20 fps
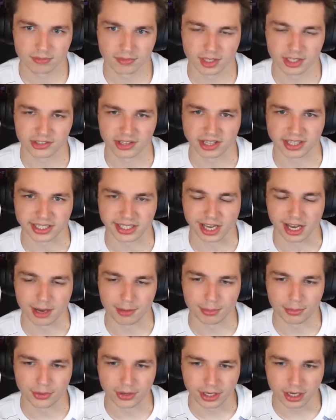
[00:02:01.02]
Is that the
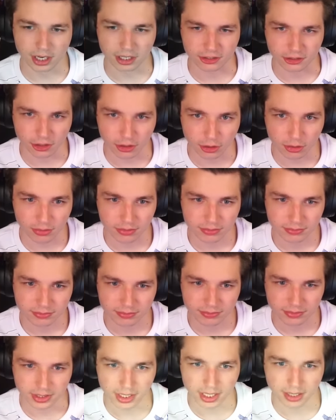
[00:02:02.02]
cowboy Octo?
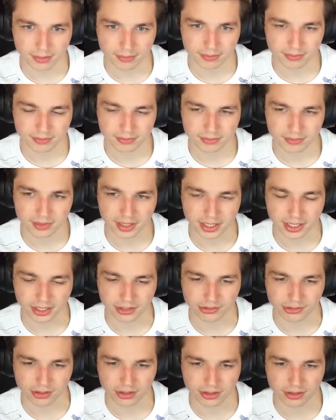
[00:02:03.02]
Yeah, I
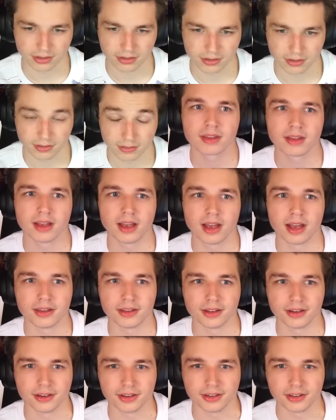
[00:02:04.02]
think so. Ah,
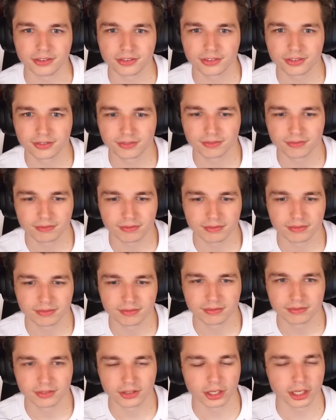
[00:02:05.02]
there he is.
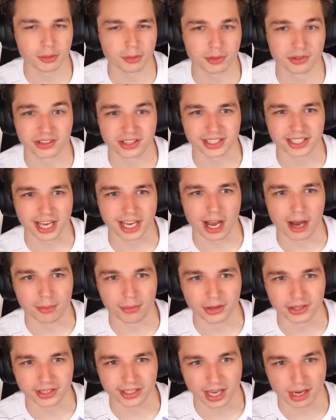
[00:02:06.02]
Or he wasn't the
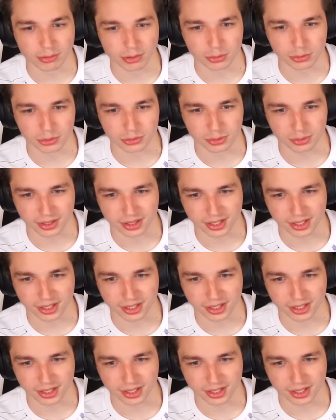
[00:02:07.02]
cowboy. The cowboy was with